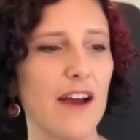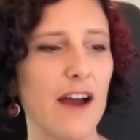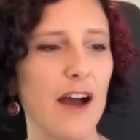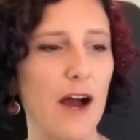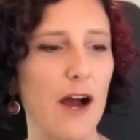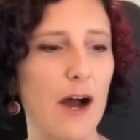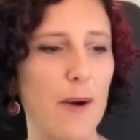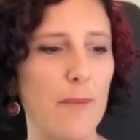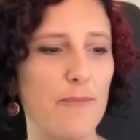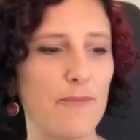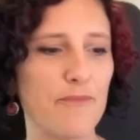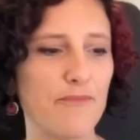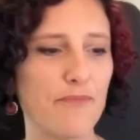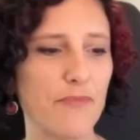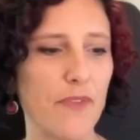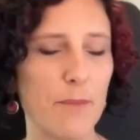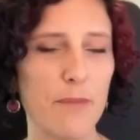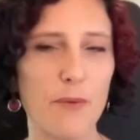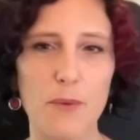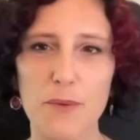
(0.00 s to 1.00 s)
um
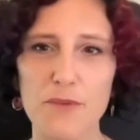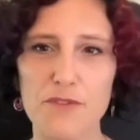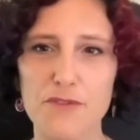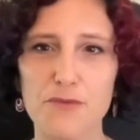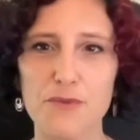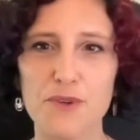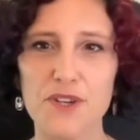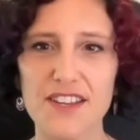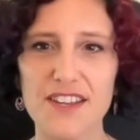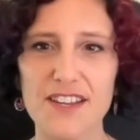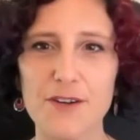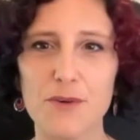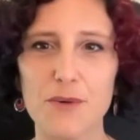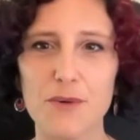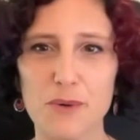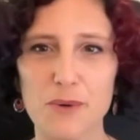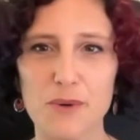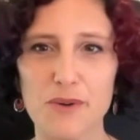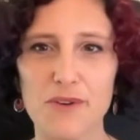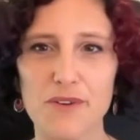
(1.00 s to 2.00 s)
but what was really
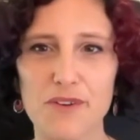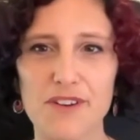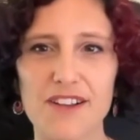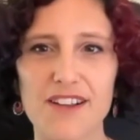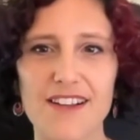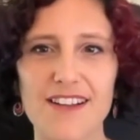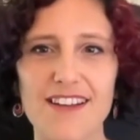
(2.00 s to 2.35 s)
cool